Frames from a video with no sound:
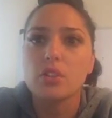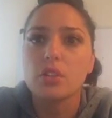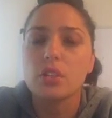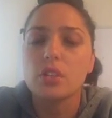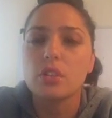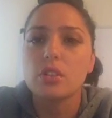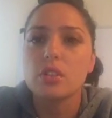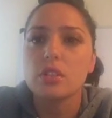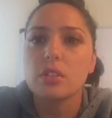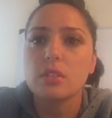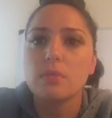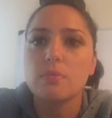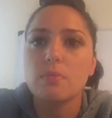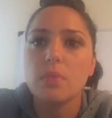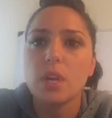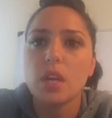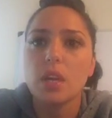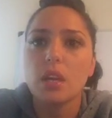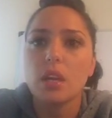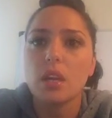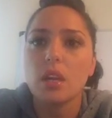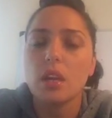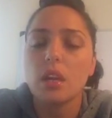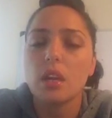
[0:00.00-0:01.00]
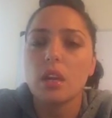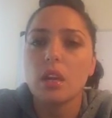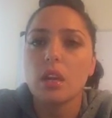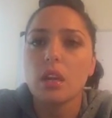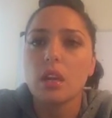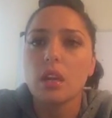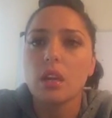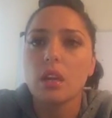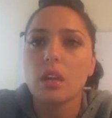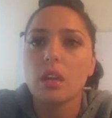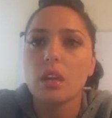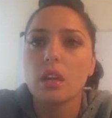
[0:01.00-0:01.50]
I'm actually just
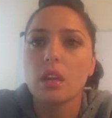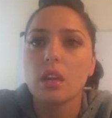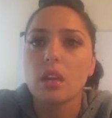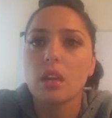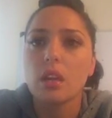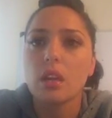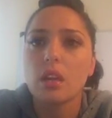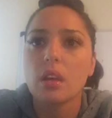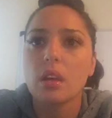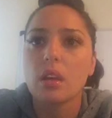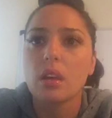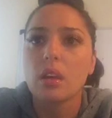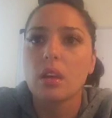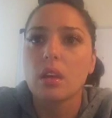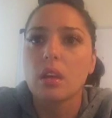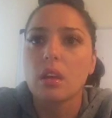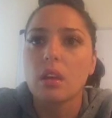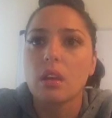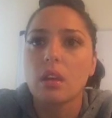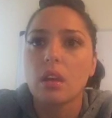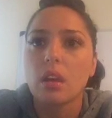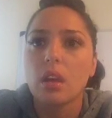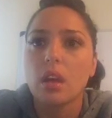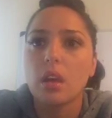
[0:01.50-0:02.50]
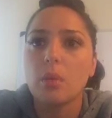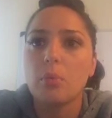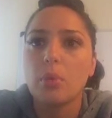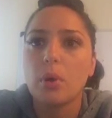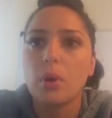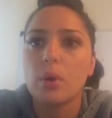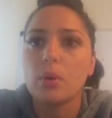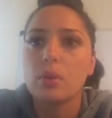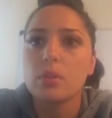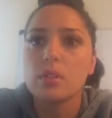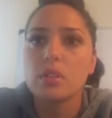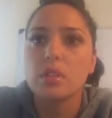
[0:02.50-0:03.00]
making a
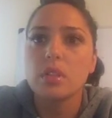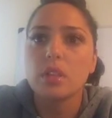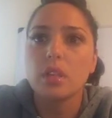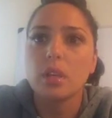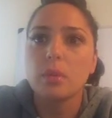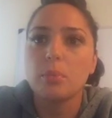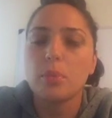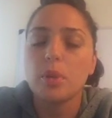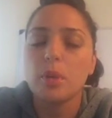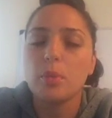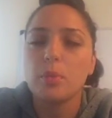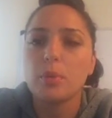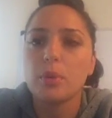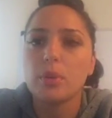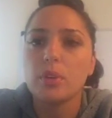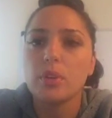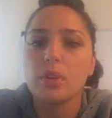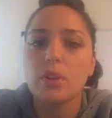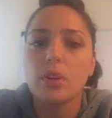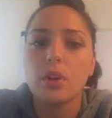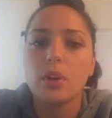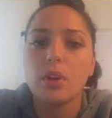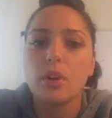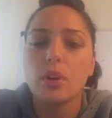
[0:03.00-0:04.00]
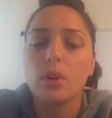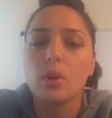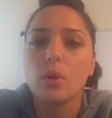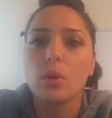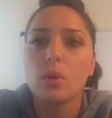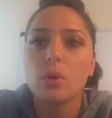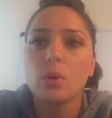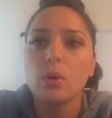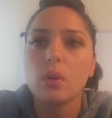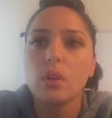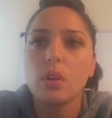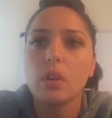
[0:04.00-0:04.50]
post to let people
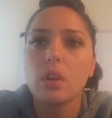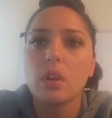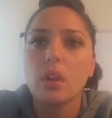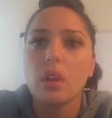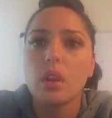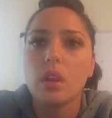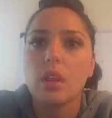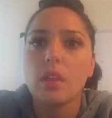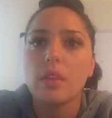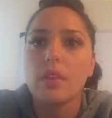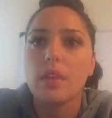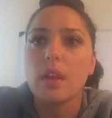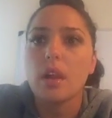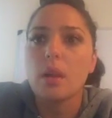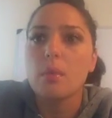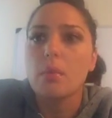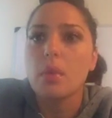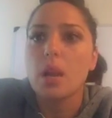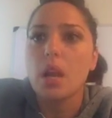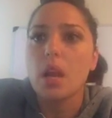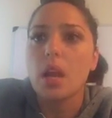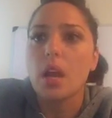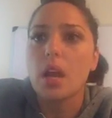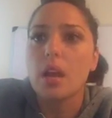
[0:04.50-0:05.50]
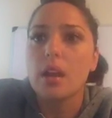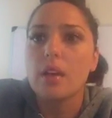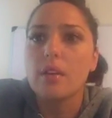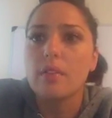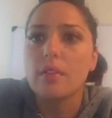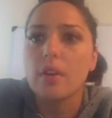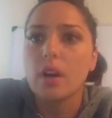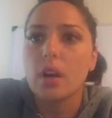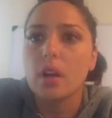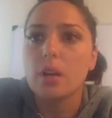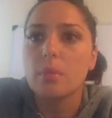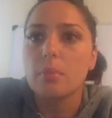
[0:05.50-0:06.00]
know that I'm
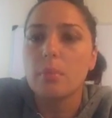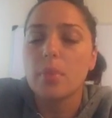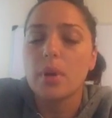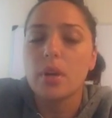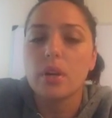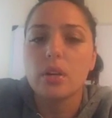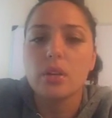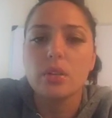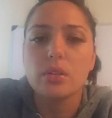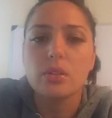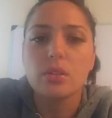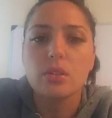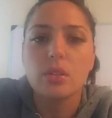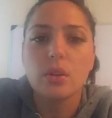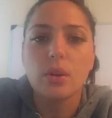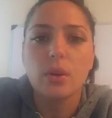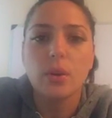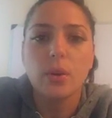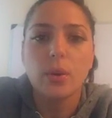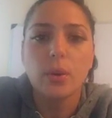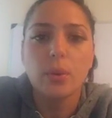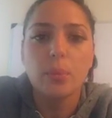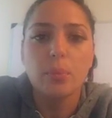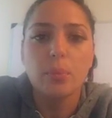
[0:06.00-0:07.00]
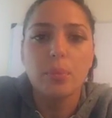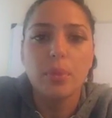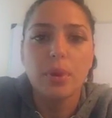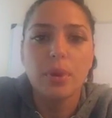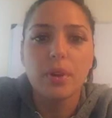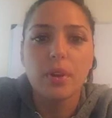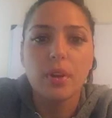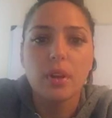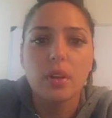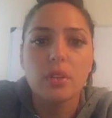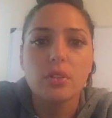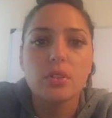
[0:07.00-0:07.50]
live on Periscope.
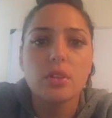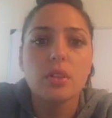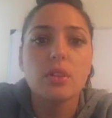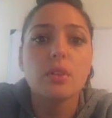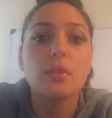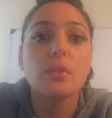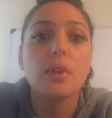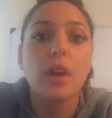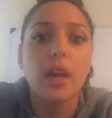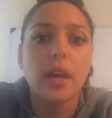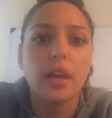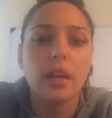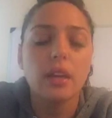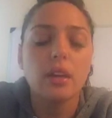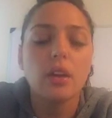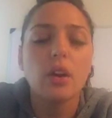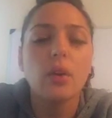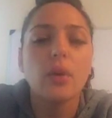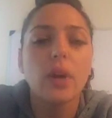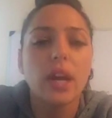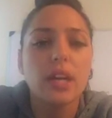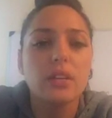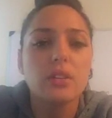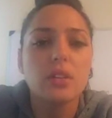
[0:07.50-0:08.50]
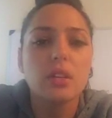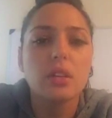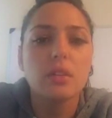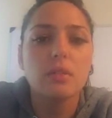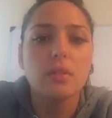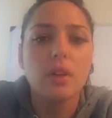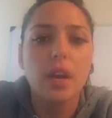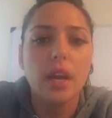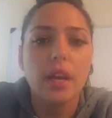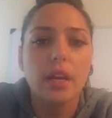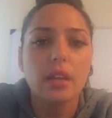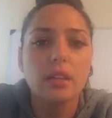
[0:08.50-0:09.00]
To the right, okay, to
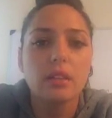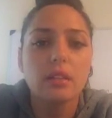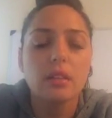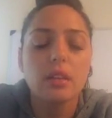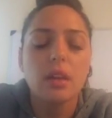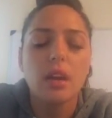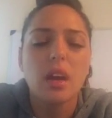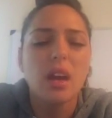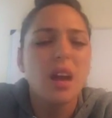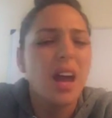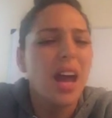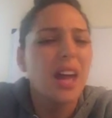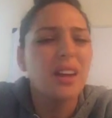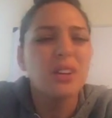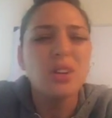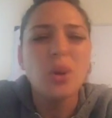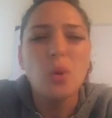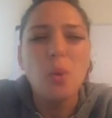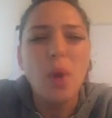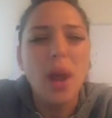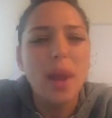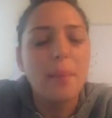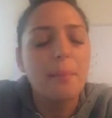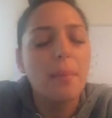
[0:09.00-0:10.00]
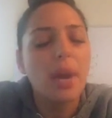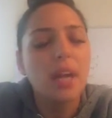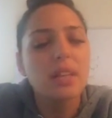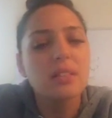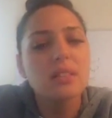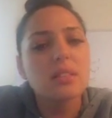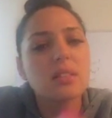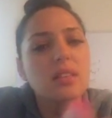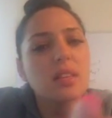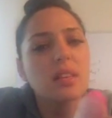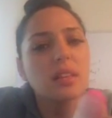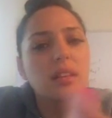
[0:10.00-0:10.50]
the right. I don't know why,
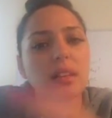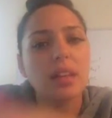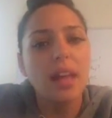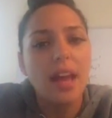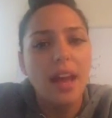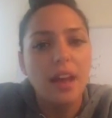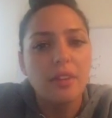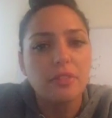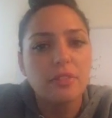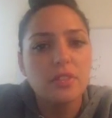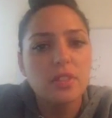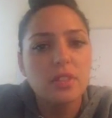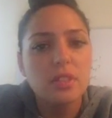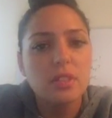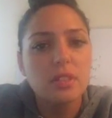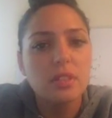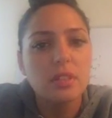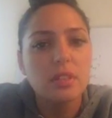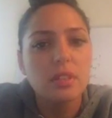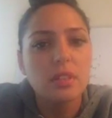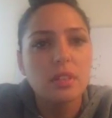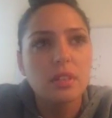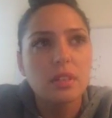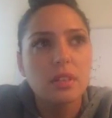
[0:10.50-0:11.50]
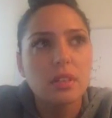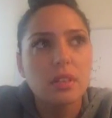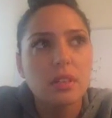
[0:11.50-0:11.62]
mine's to the left.